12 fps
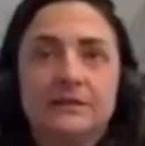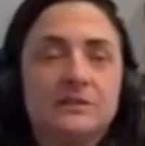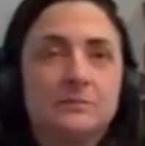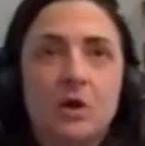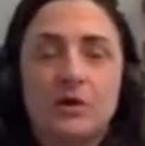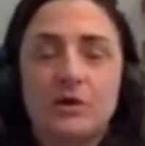
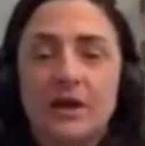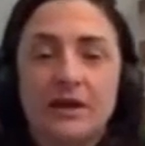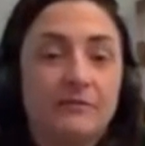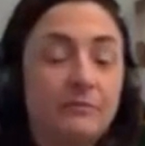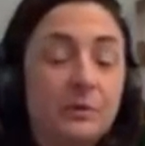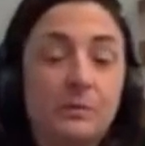Tomorrow
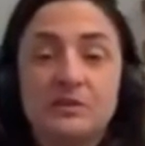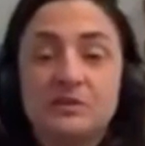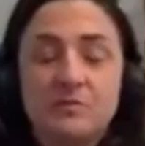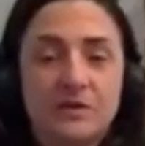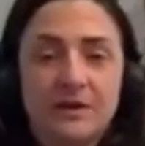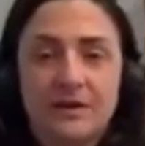night, if we win
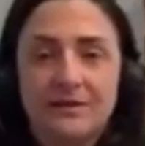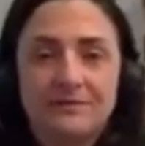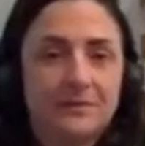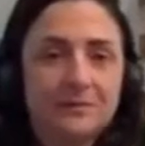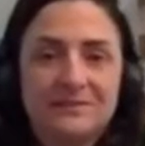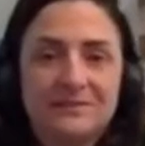tomorrow night,
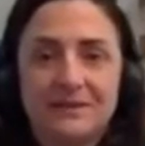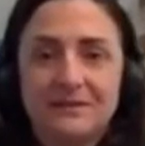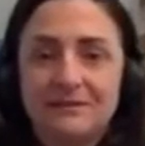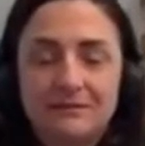that'd be sick.